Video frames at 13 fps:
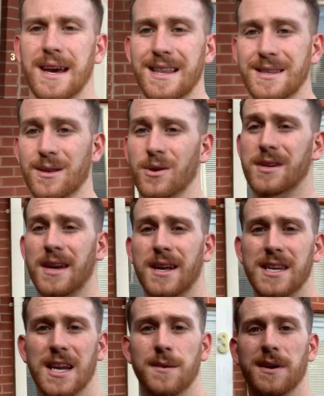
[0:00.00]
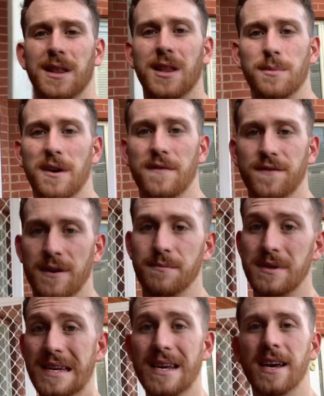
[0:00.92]
it looks like it's going to be a little bit
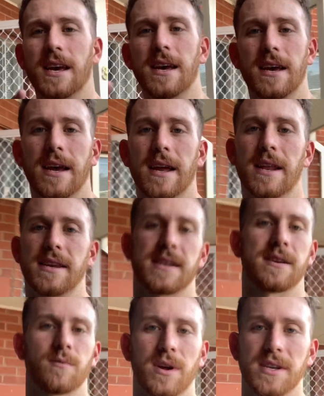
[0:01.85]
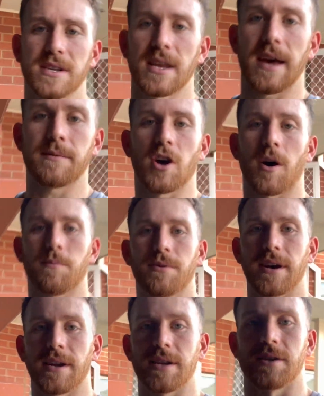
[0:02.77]
flimsy. It isn't. Once that top
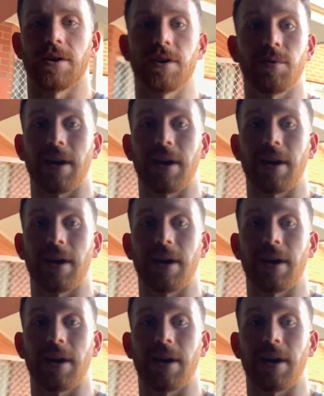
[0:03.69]
plate is on,